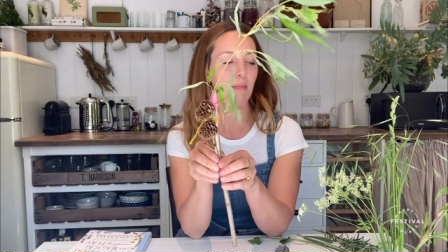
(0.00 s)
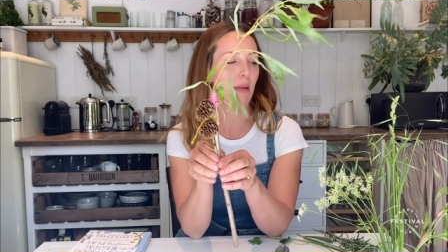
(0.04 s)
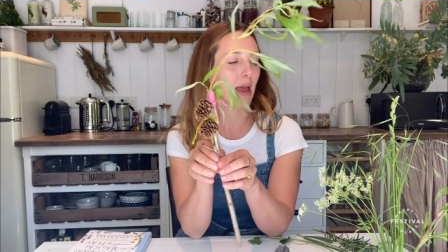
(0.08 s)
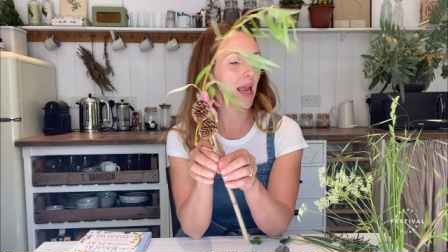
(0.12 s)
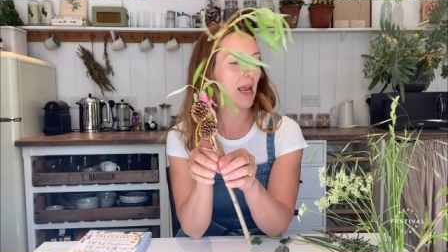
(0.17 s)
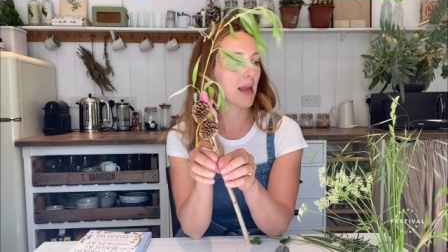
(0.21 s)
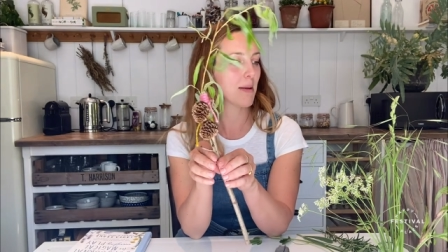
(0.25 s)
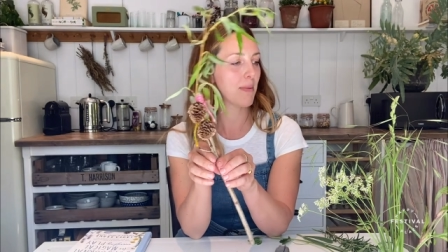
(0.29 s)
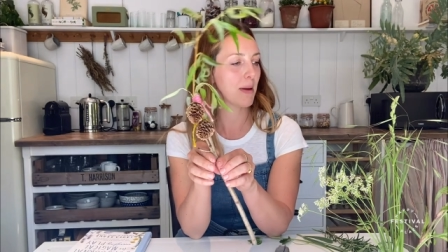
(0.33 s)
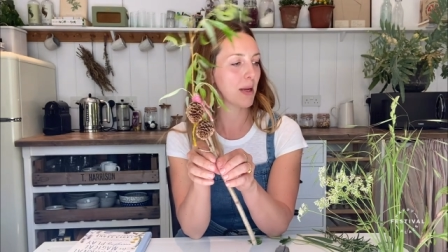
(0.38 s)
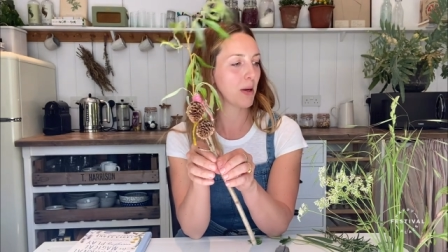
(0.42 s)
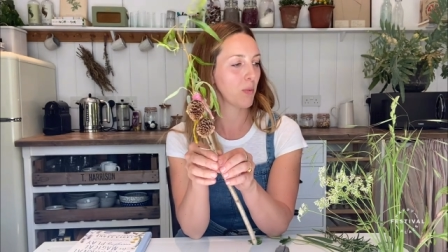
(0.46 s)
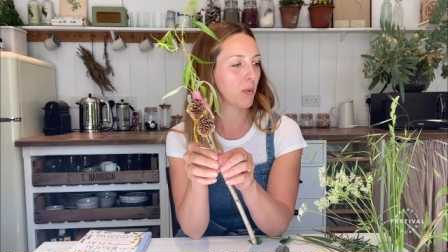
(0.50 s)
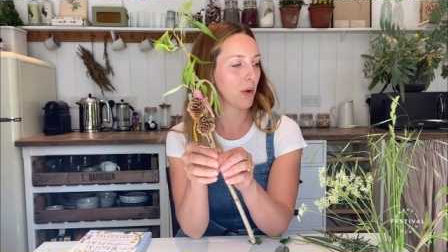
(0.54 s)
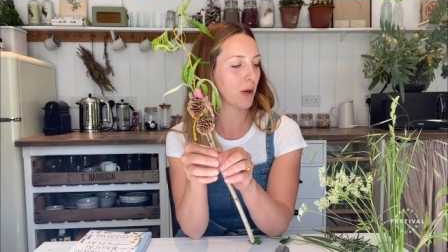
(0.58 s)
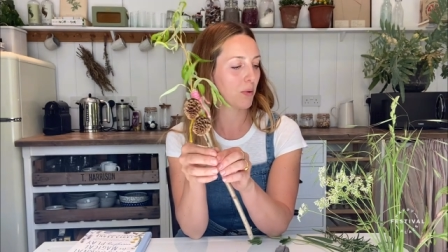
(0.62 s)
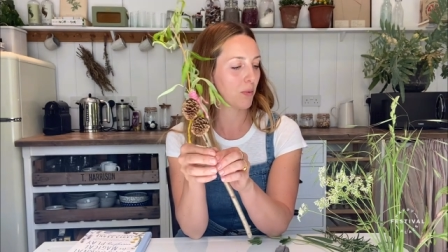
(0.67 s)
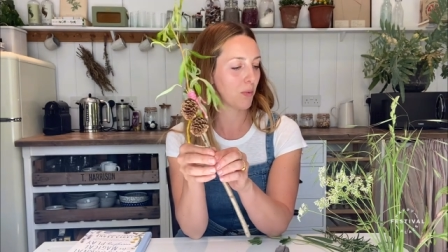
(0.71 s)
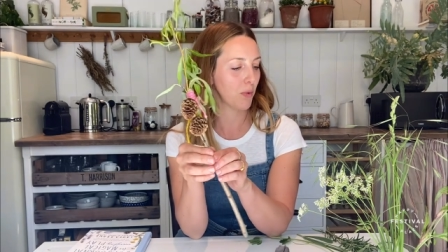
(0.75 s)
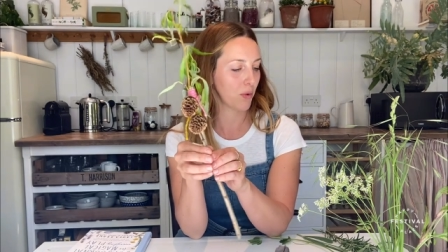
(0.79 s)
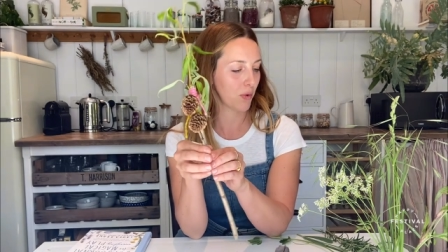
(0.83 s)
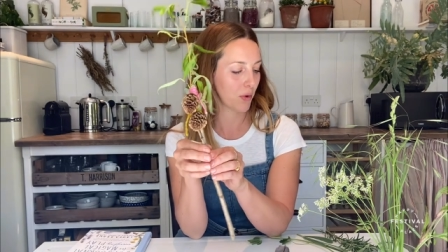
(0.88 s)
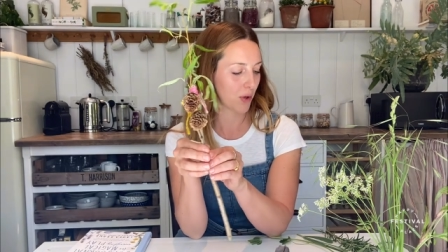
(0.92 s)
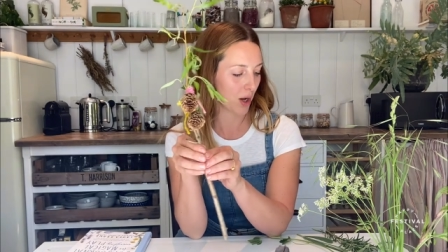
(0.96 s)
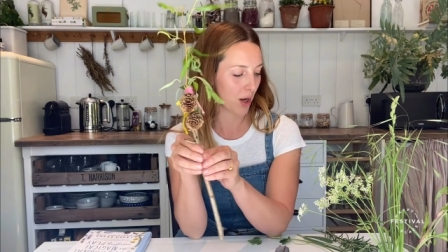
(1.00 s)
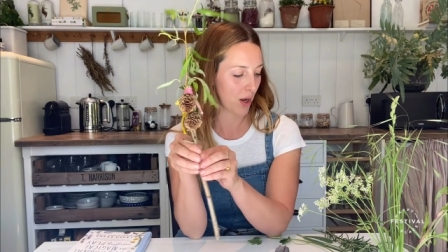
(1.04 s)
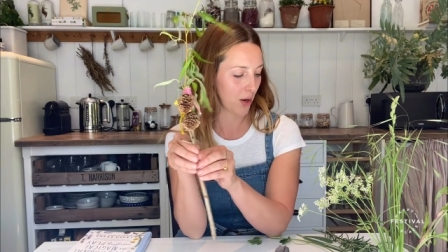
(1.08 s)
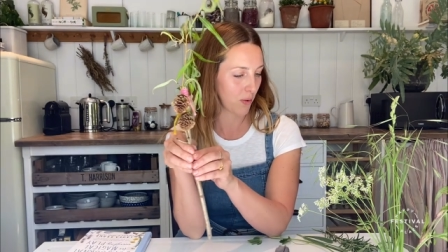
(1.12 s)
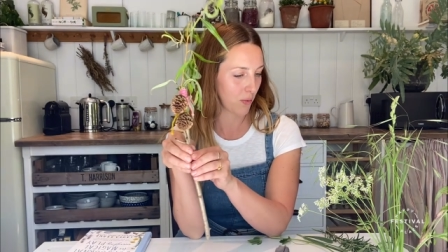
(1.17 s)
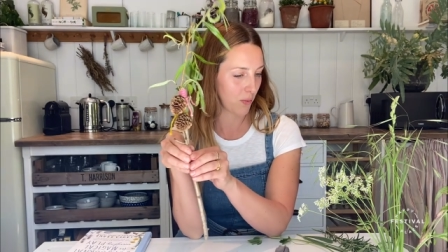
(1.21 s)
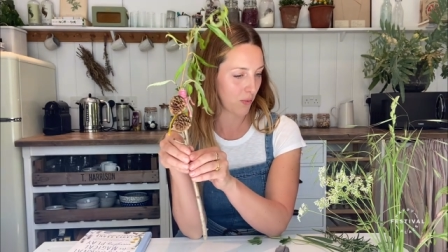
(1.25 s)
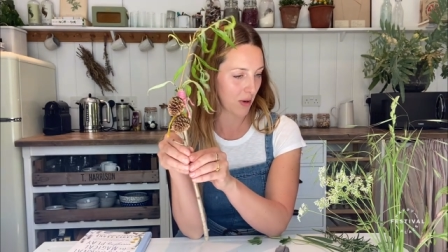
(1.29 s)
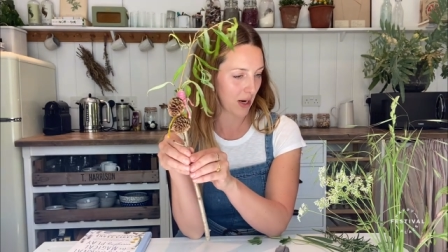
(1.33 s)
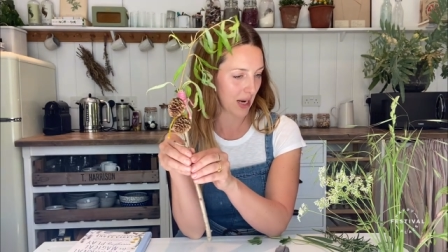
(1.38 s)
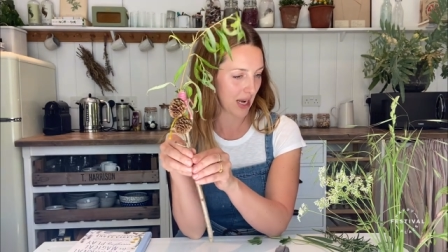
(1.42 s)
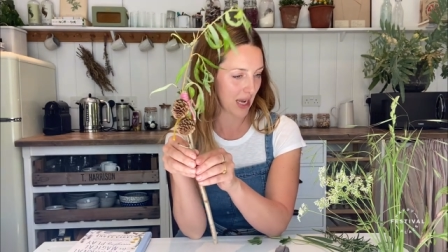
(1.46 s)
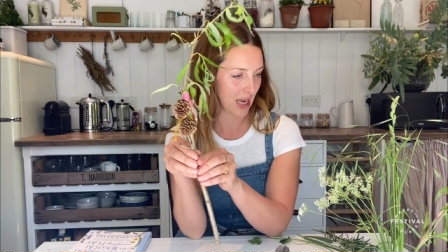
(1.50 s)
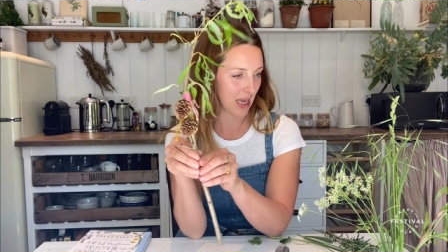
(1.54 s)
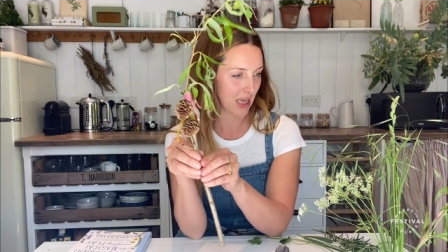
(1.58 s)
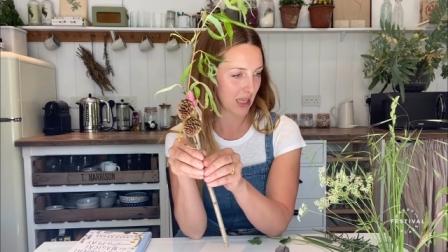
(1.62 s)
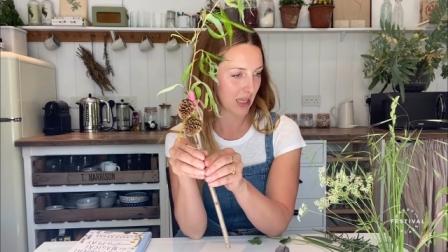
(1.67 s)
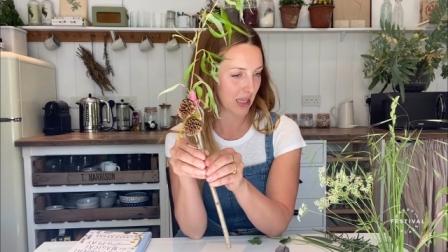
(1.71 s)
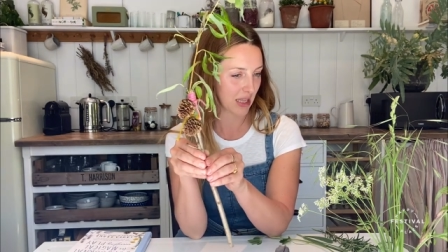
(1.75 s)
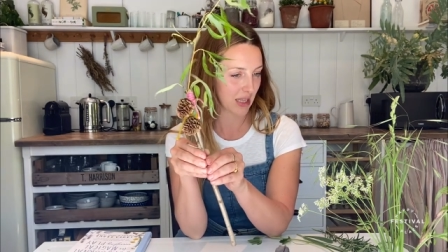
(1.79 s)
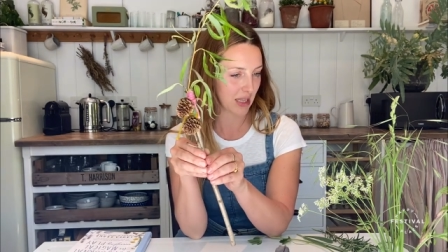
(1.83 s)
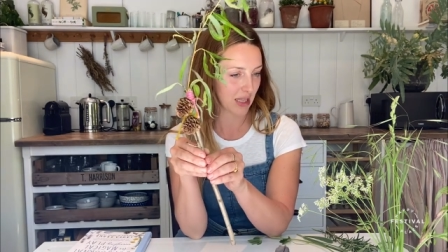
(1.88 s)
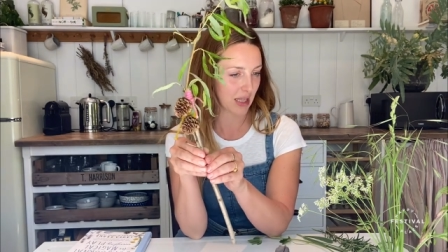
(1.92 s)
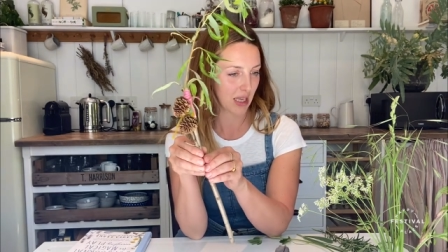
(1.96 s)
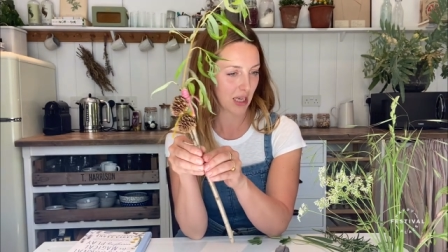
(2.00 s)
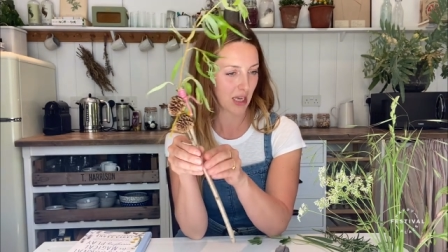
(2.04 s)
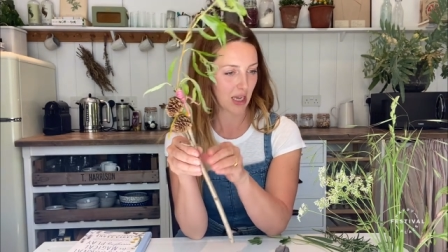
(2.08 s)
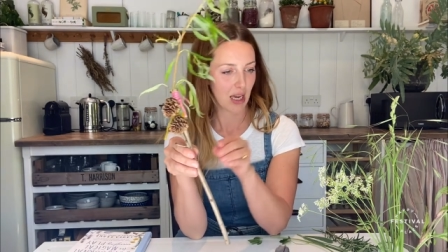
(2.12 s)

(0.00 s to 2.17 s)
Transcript: Maybe we will go with